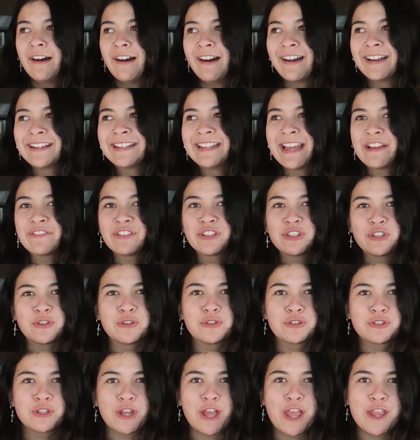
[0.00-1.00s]
I never
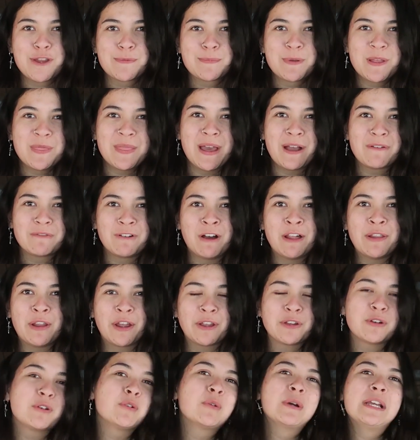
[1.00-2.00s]
used to open that one.
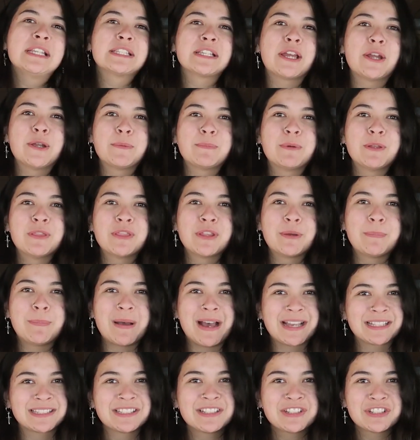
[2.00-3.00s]
I always open the
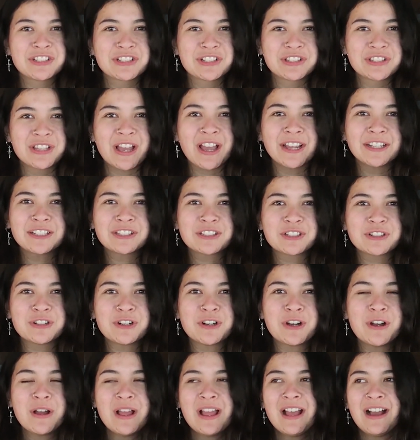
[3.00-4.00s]
passenger side
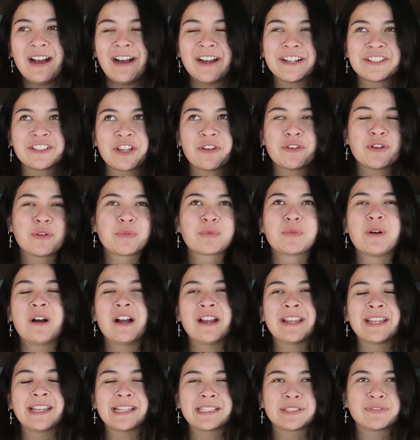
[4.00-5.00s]
door. I don't know
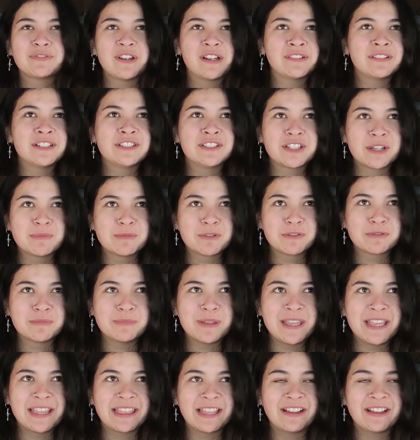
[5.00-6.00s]
why. It's very dumb of me